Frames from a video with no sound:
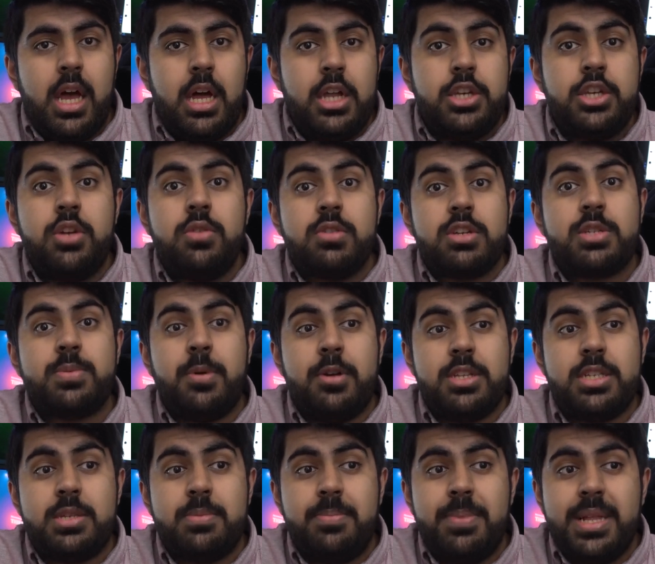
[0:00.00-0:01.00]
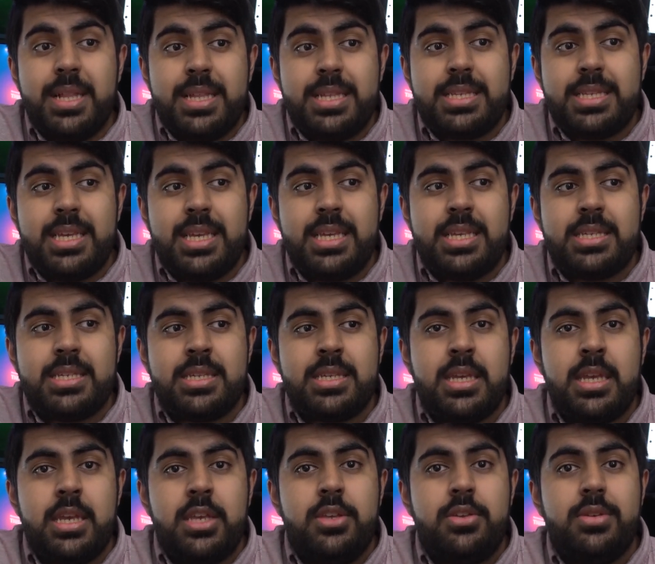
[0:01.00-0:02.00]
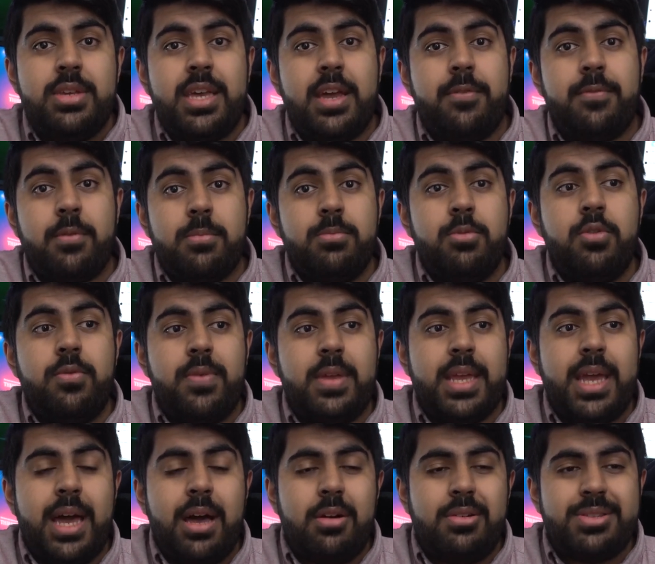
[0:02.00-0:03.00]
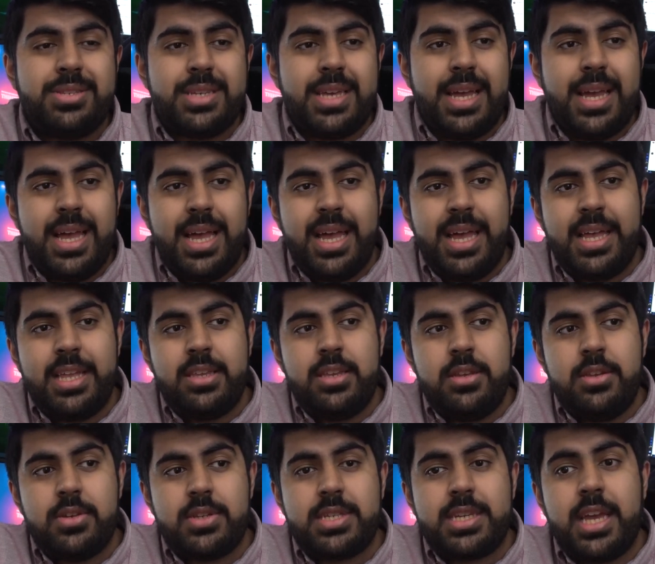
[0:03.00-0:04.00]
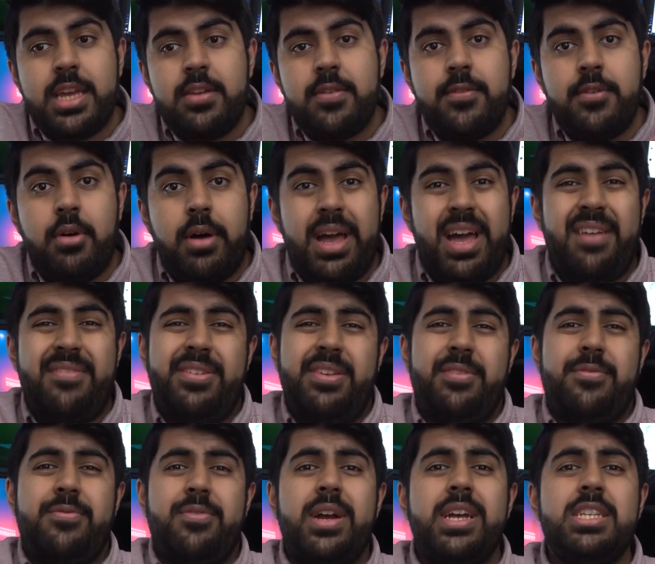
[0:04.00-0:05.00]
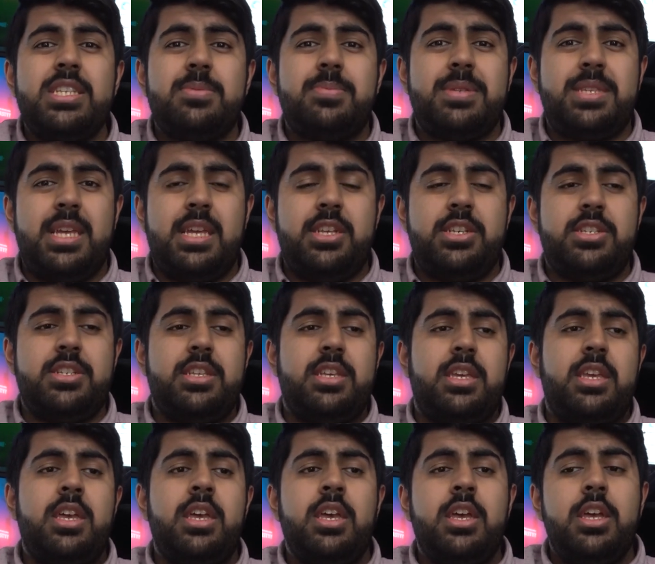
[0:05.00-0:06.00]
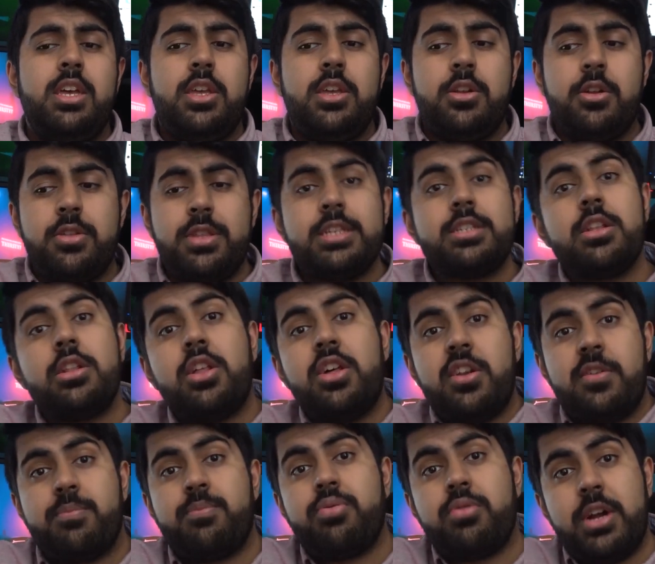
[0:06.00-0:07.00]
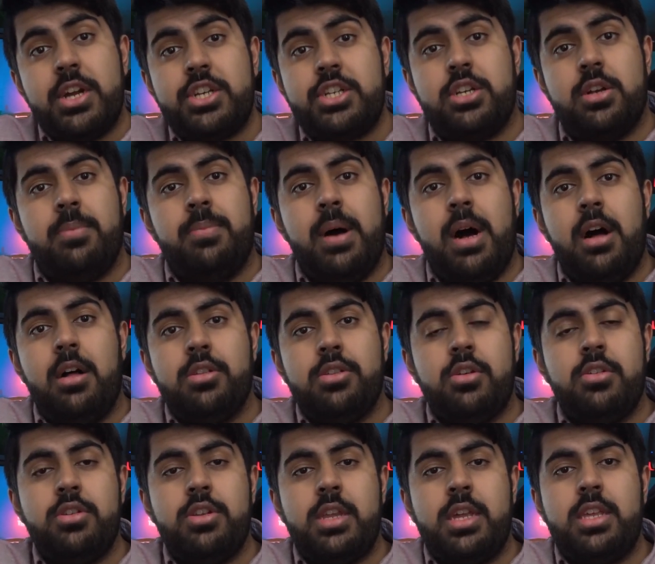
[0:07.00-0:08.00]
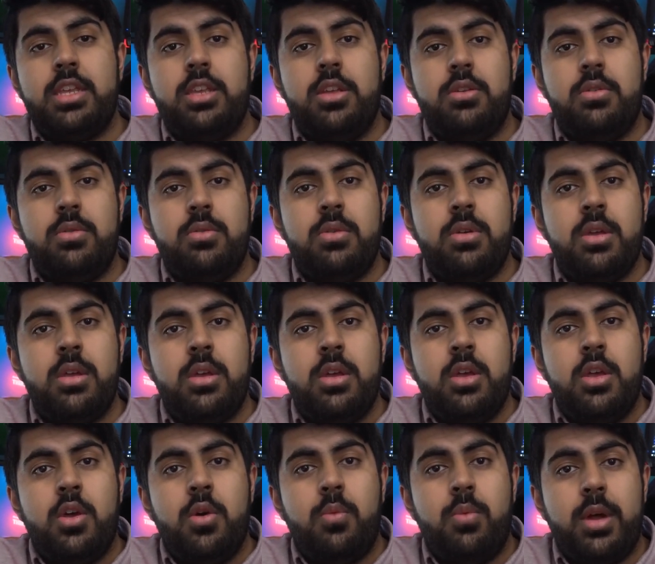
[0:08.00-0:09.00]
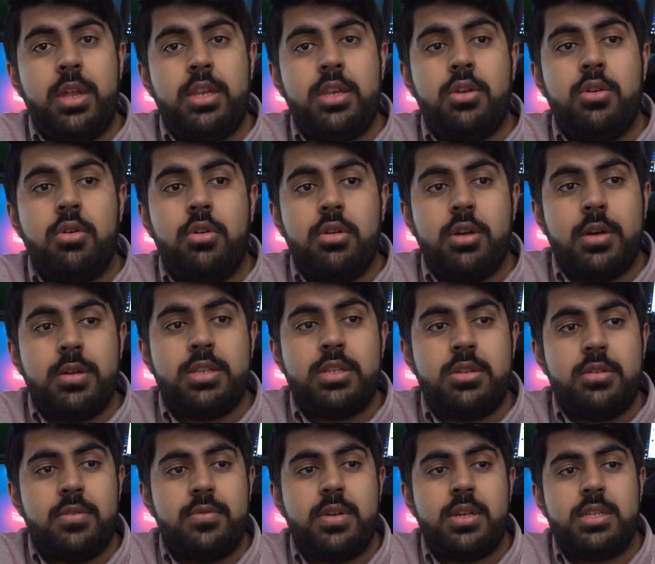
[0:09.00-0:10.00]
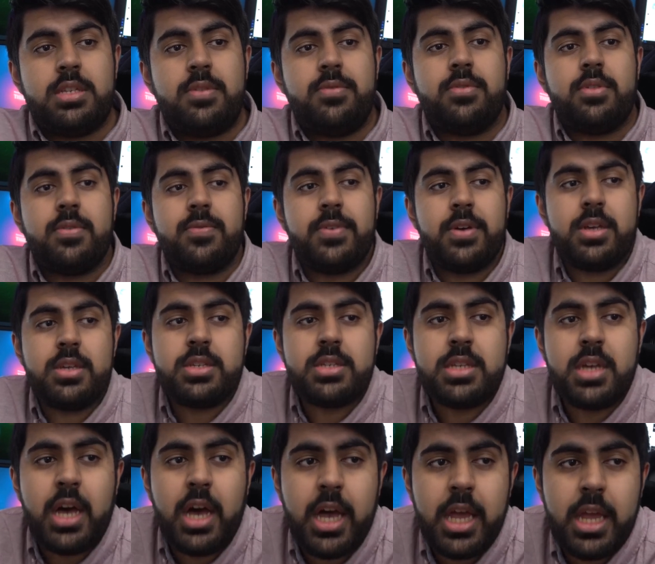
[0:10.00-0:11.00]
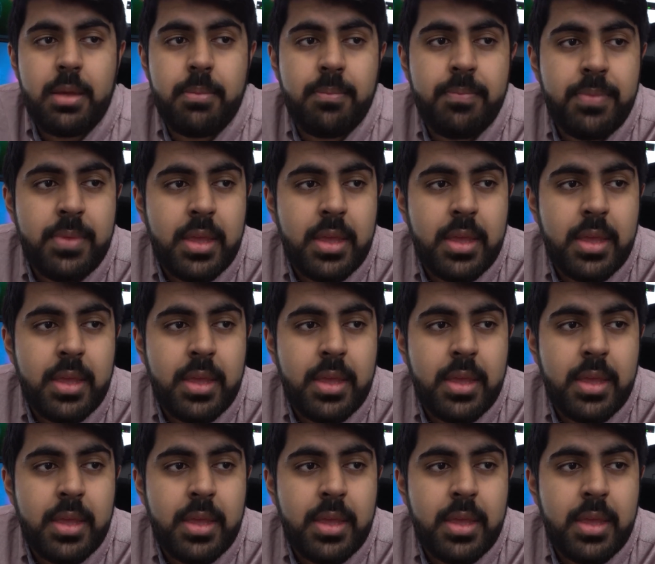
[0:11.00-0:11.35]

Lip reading: new responsibilities you get from moving out, and you're scared of not having friends potentially. There's a lot of pressure piled on at you when you're going to university for the first time.